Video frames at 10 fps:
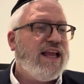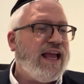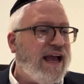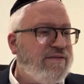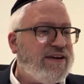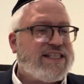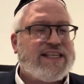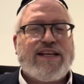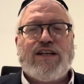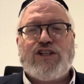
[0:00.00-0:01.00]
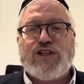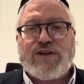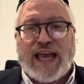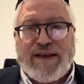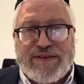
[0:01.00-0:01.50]
Every single Jew
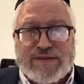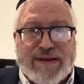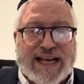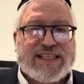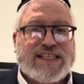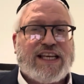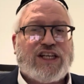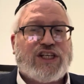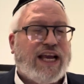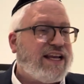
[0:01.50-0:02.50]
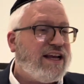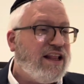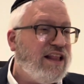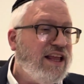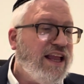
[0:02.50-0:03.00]
gave his machzis a shekel.